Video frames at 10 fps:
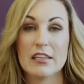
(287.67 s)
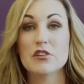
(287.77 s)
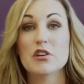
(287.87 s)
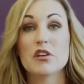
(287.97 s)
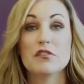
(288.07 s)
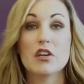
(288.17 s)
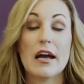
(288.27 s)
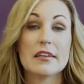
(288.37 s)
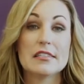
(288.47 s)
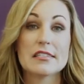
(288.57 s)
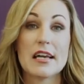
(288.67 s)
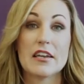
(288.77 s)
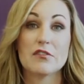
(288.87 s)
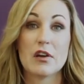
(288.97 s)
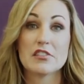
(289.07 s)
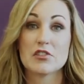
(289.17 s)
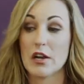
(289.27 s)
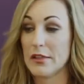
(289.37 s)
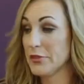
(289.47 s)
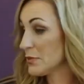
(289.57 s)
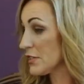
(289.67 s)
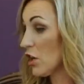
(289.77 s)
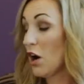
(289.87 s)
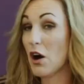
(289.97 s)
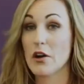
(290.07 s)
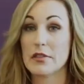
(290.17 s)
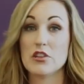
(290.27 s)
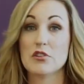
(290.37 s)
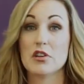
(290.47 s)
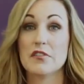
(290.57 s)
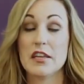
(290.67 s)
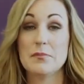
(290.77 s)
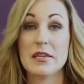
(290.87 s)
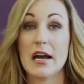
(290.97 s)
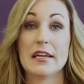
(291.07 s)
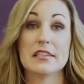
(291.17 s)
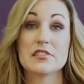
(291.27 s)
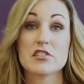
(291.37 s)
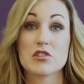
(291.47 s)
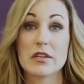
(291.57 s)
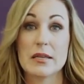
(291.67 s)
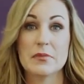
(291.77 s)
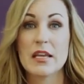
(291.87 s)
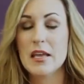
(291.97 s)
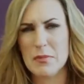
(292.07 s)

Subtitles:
You could have gotten inside a restaurant. There was a car that you could have hid behind and screamed.